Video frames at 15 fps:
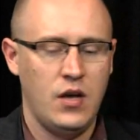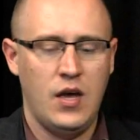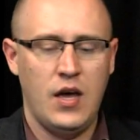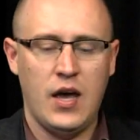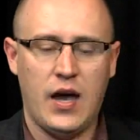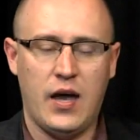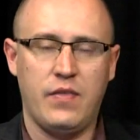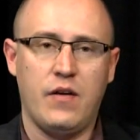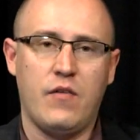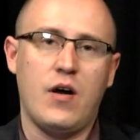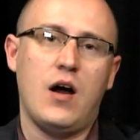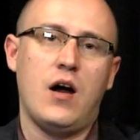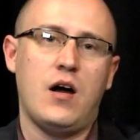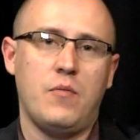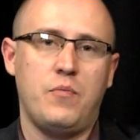Exactly. And there
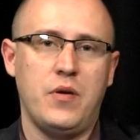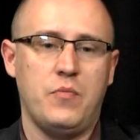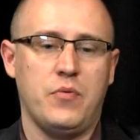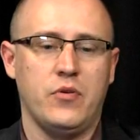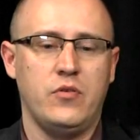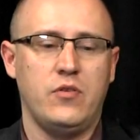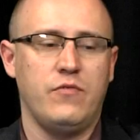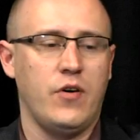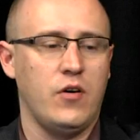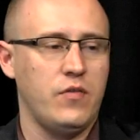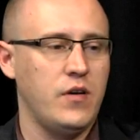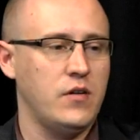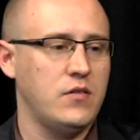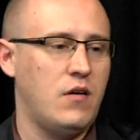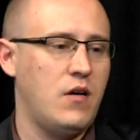are people who devote
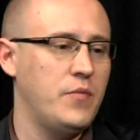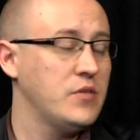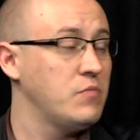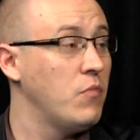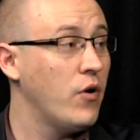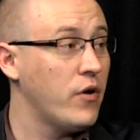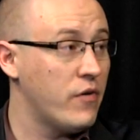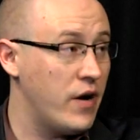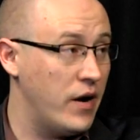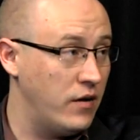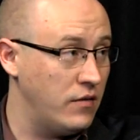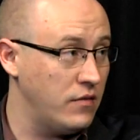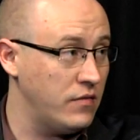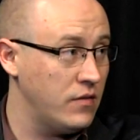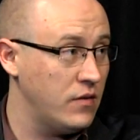their time as moderators